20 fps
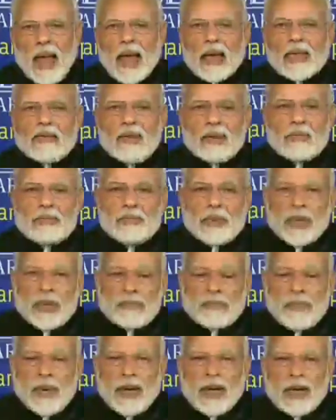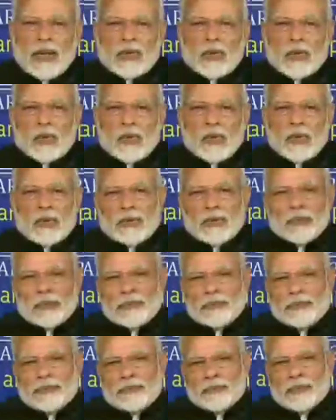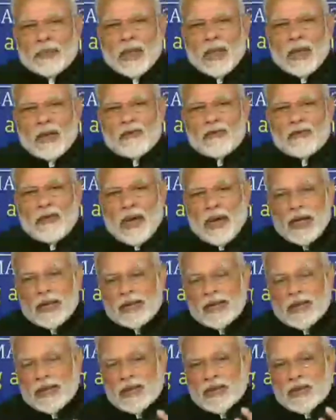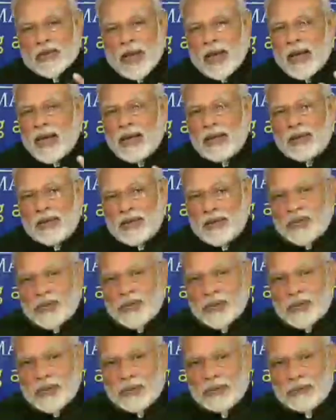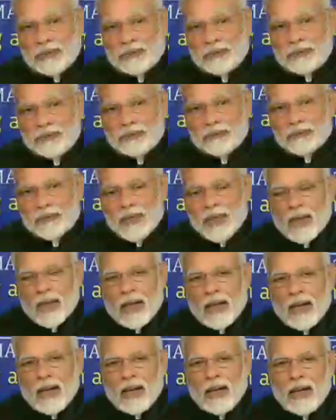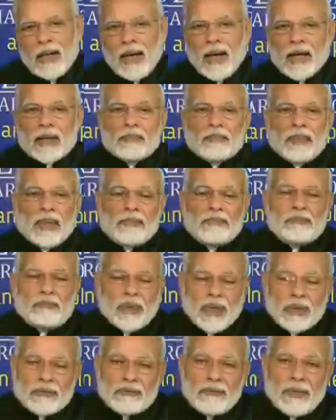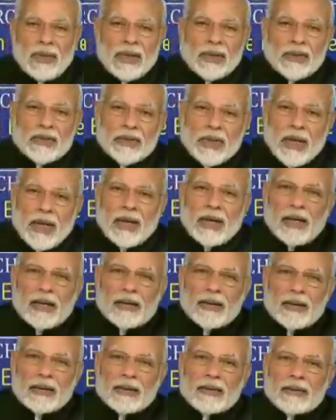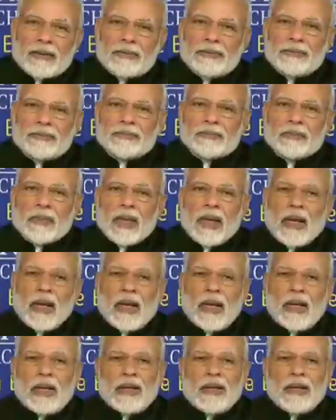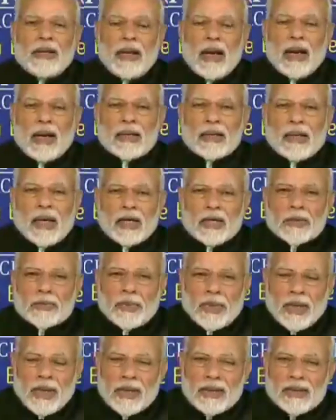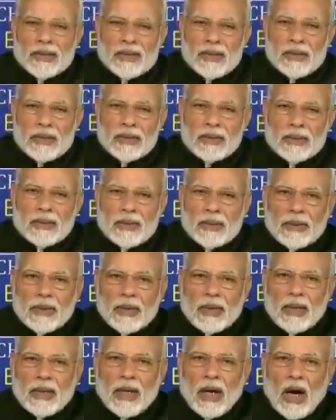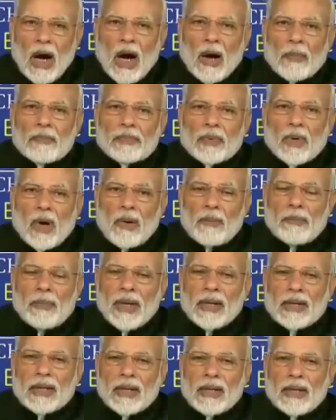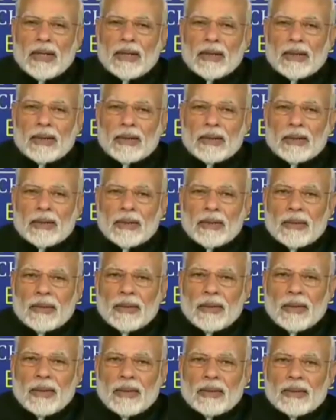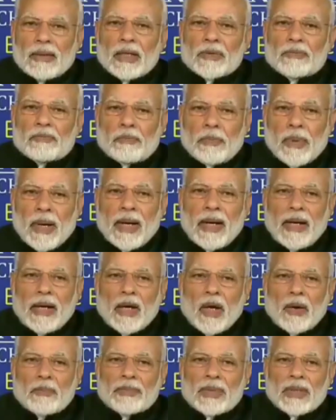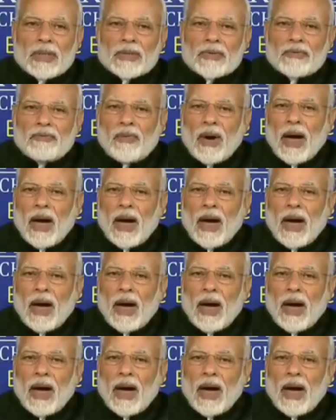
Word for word: as we prepare to face this challenge, let me briefly share India's experience of combating the spread of this